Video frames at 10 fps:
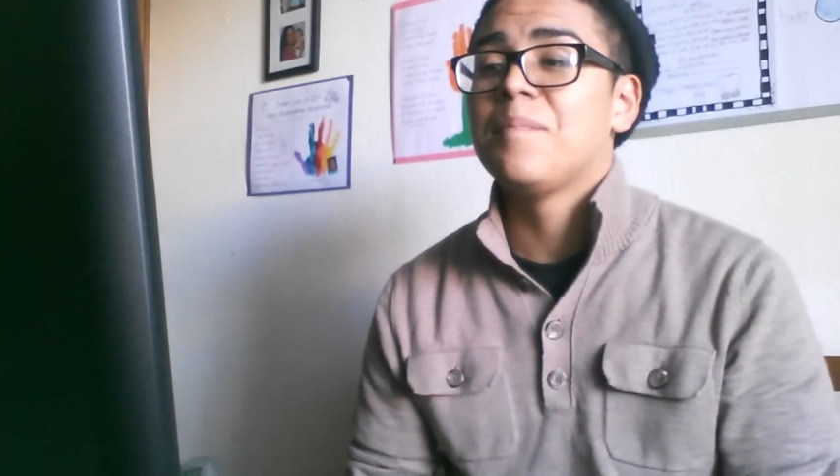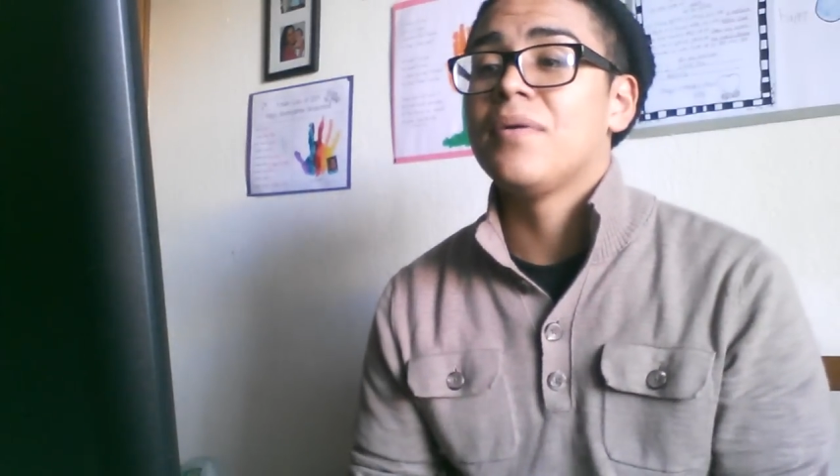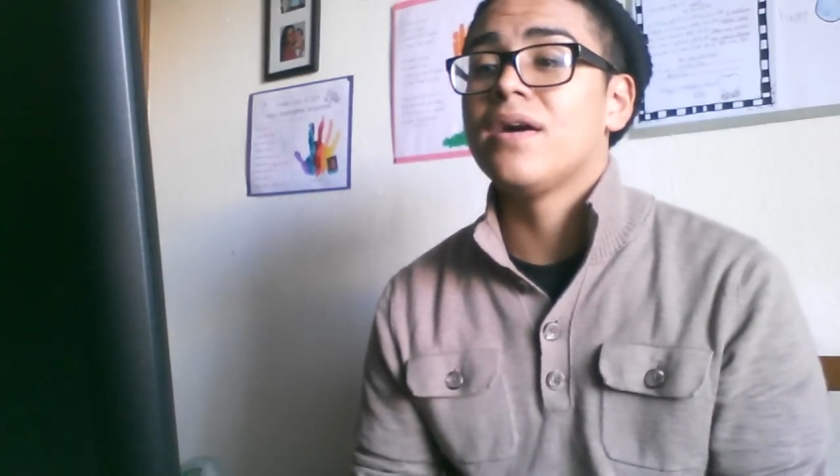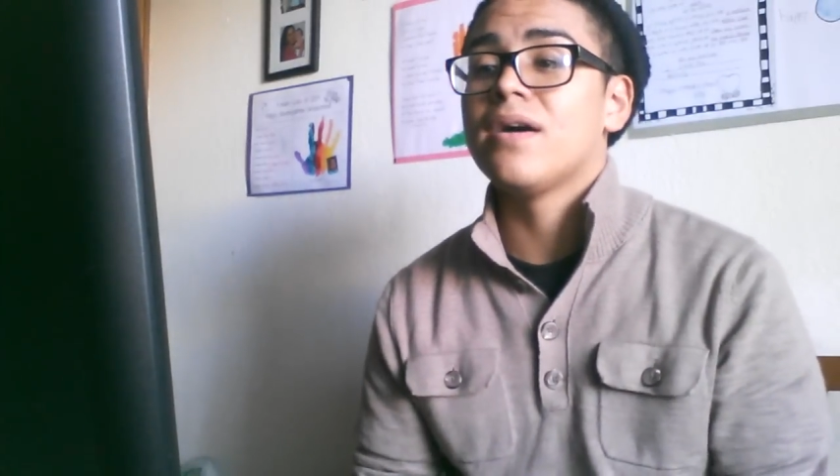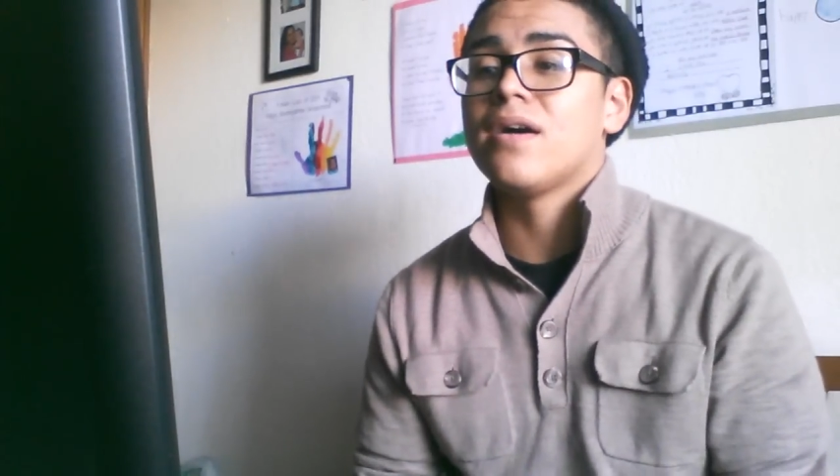
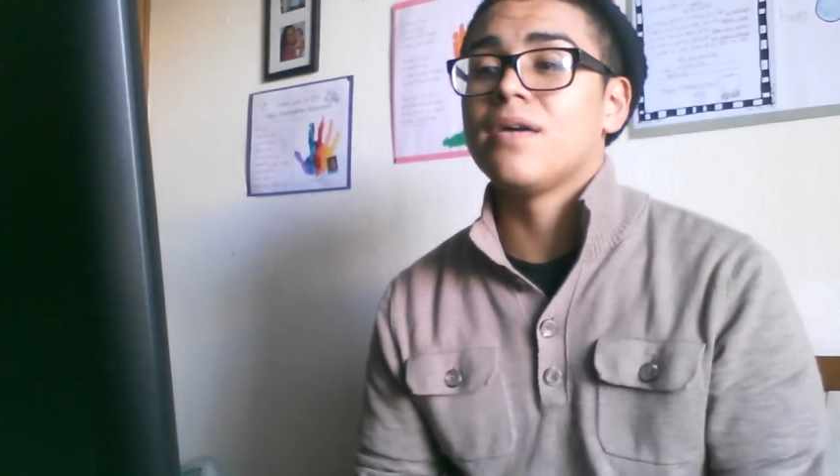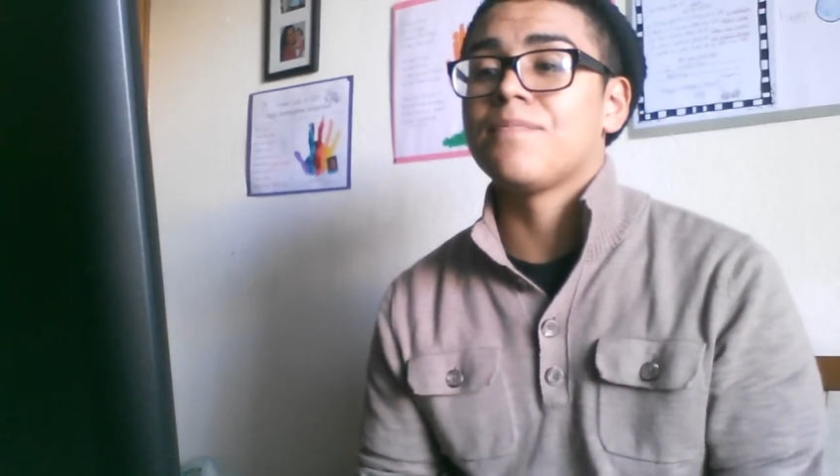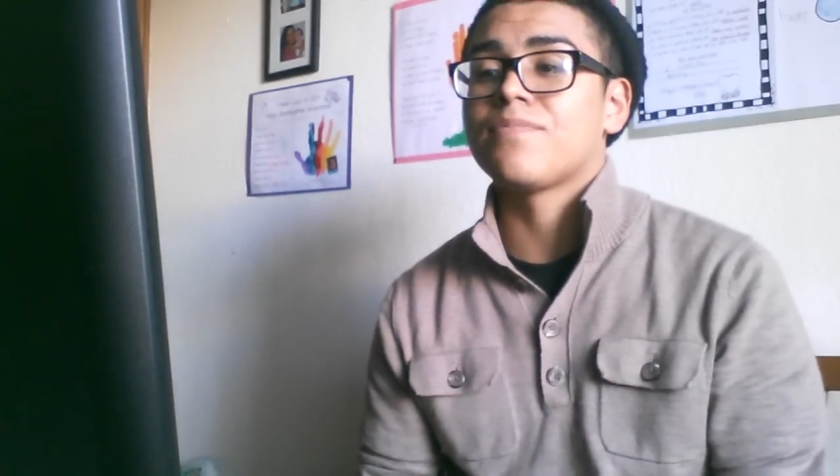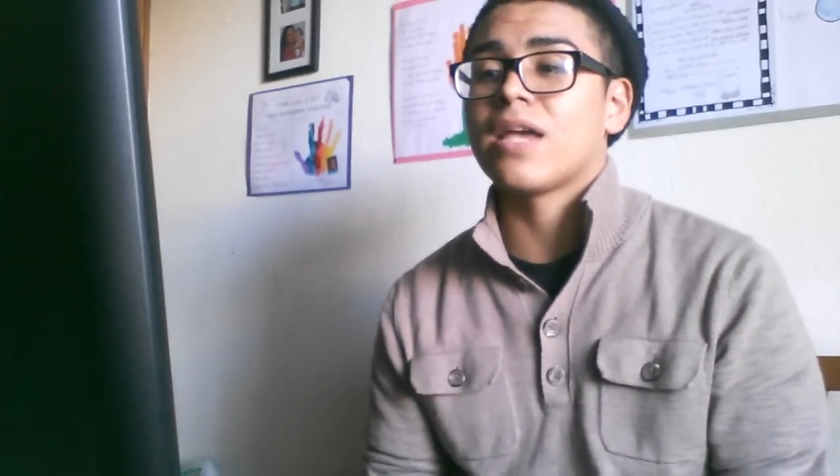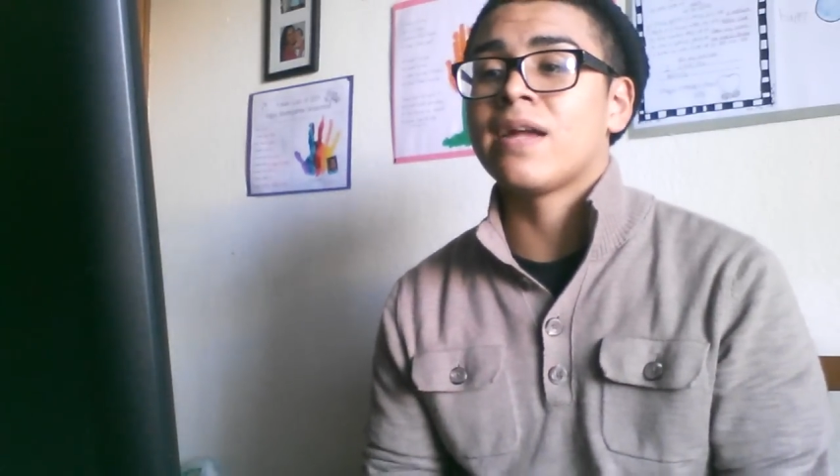but
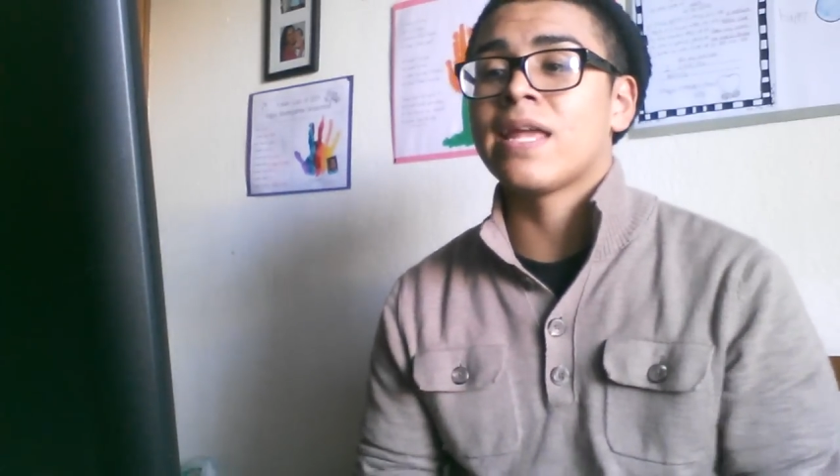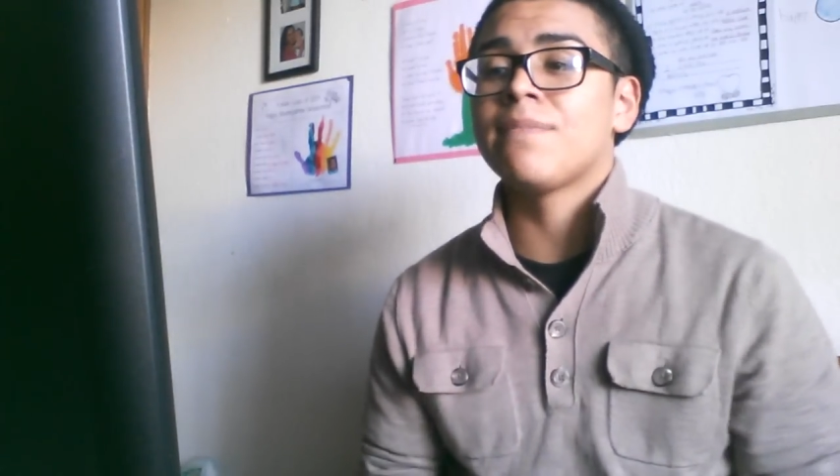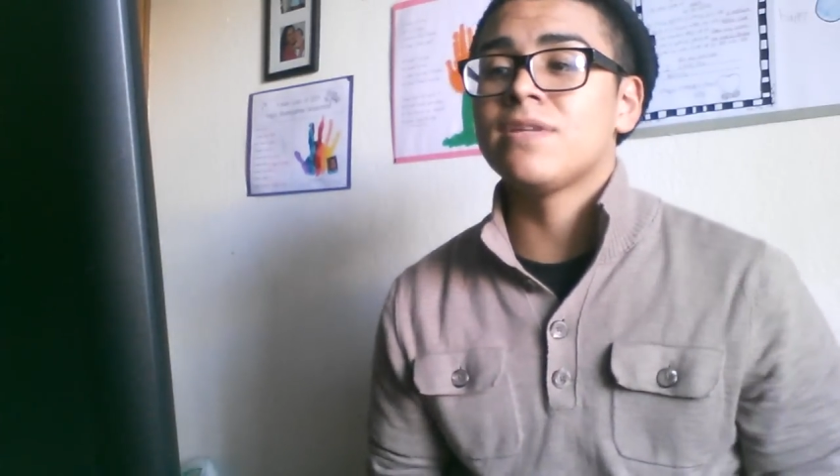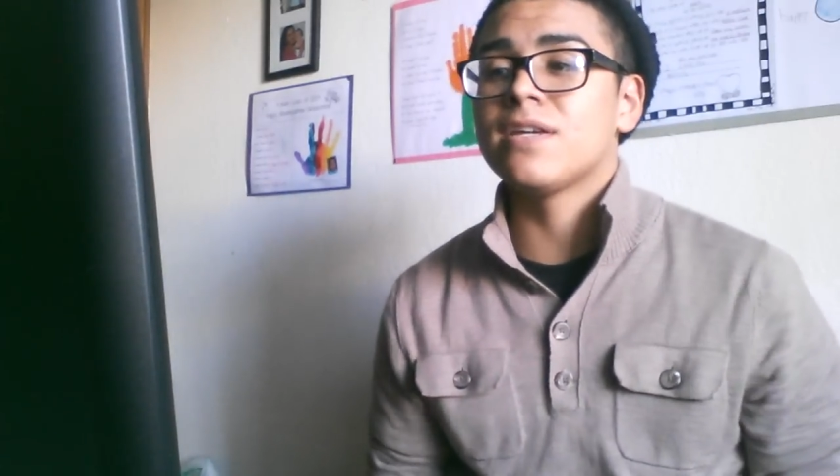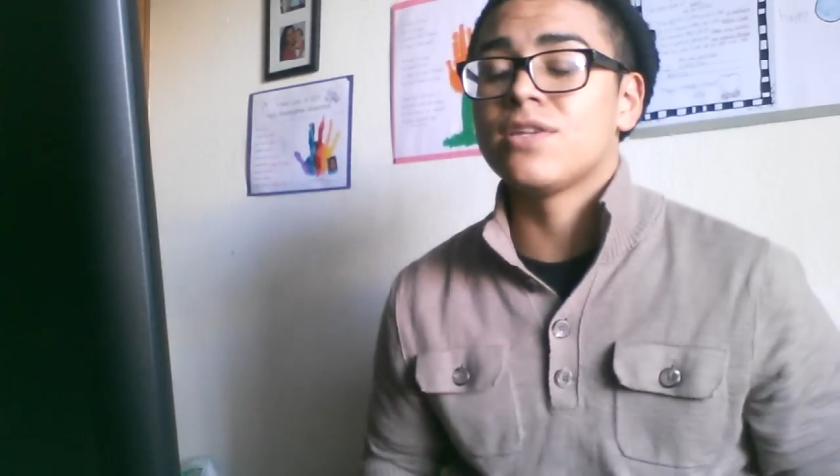I
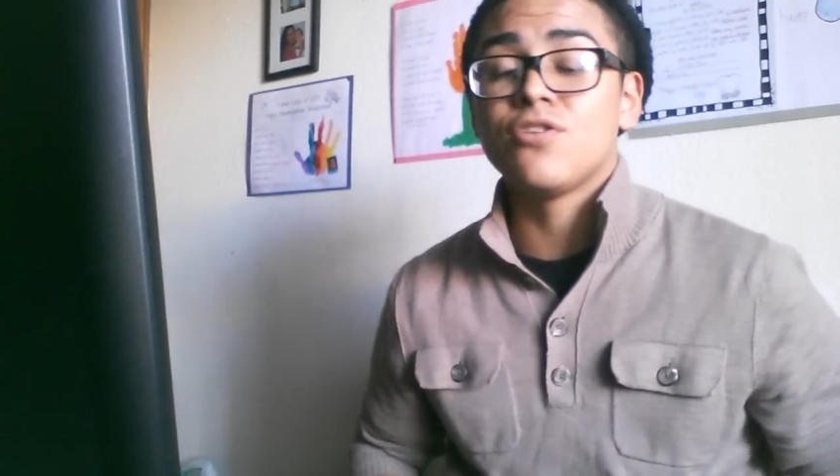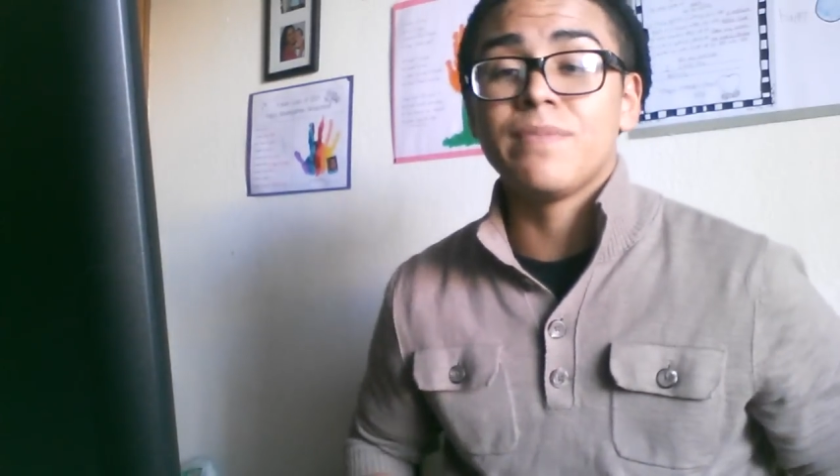named it A New